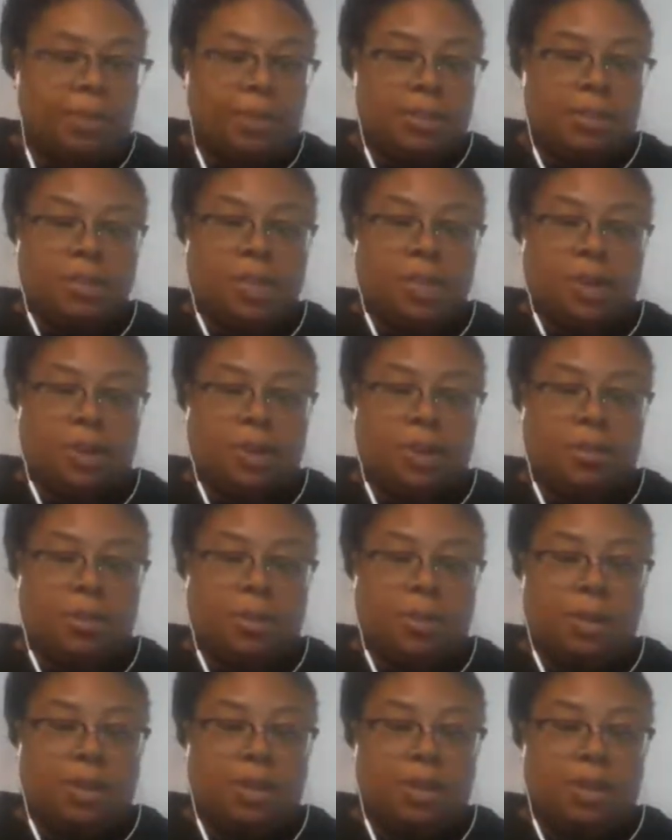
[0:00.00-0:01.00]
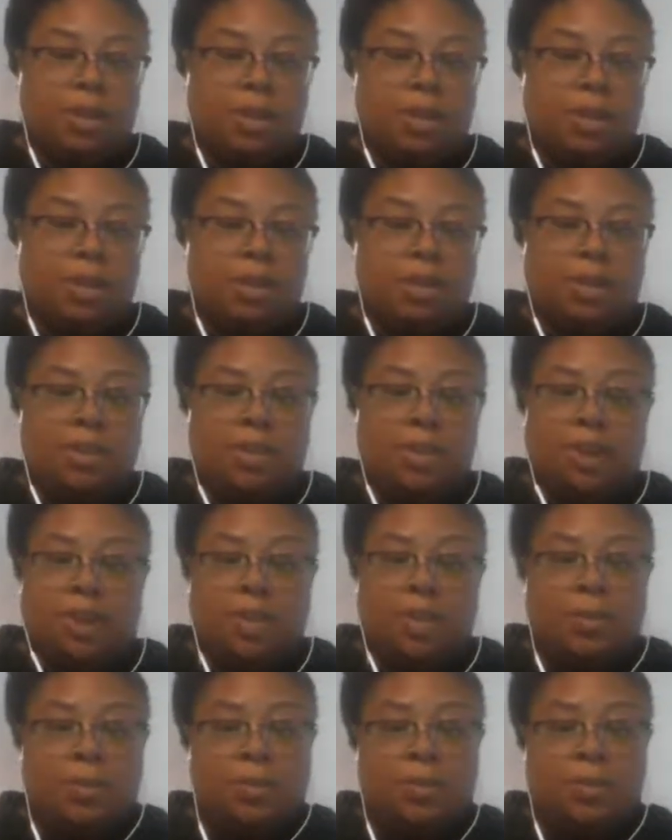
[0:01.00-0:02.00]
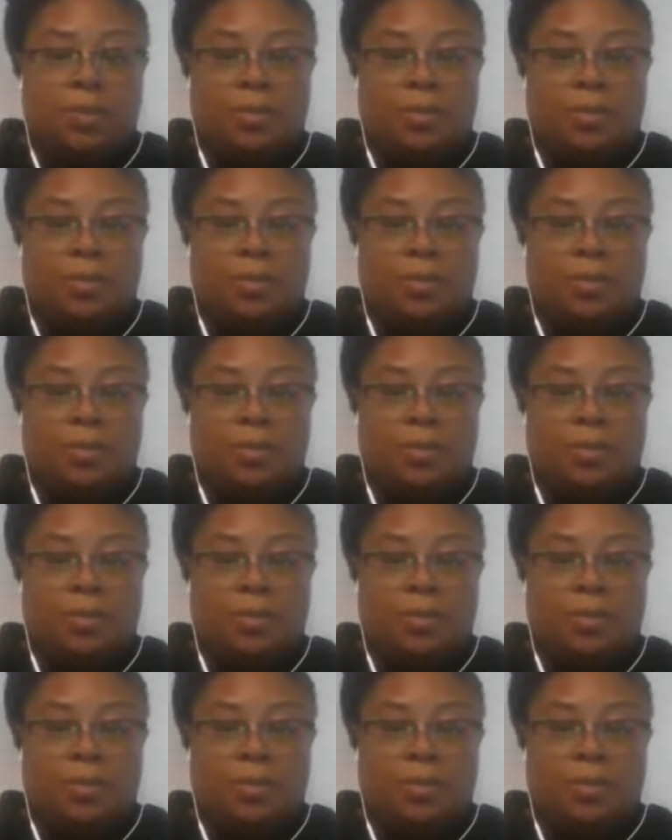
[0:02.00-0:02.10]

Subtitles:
So, you know,